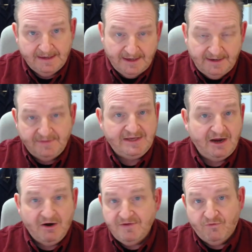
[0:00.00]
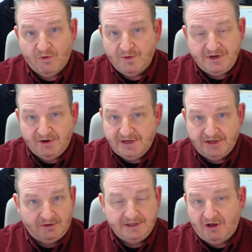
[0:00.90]
and in the carry forward year can
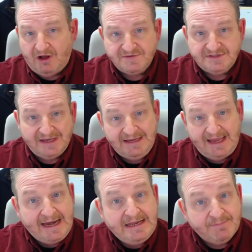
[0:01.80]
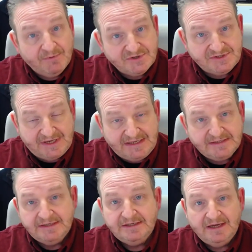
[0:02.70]
only offset 80%
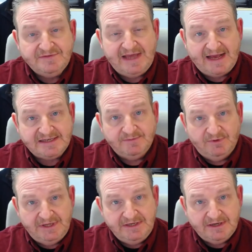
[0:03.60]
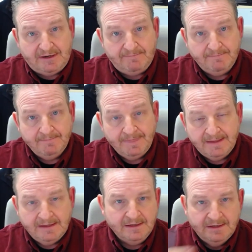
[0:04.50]
of taxable income.
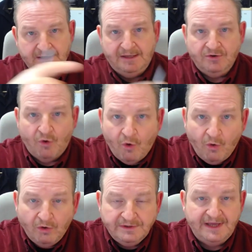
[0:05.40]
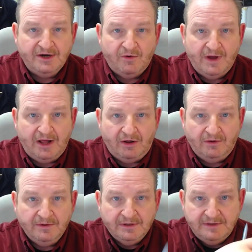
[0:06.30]
An old
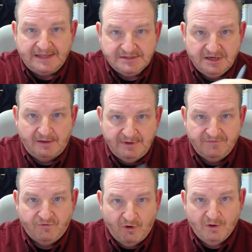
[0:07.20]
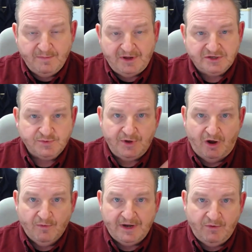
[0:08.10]
NOL that's coming forward because we
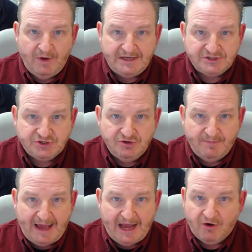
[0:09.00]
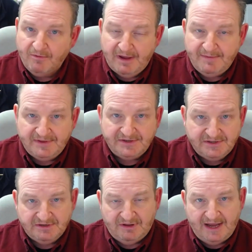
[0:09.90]
already went two back, or maybe the
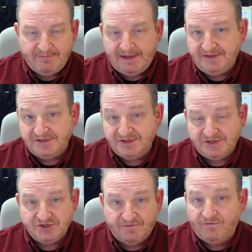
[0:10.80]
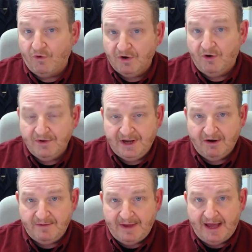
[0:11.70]
client made the decision to forego
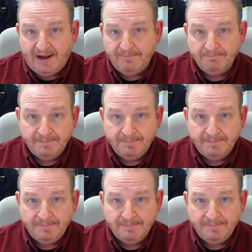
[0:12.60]
carry back.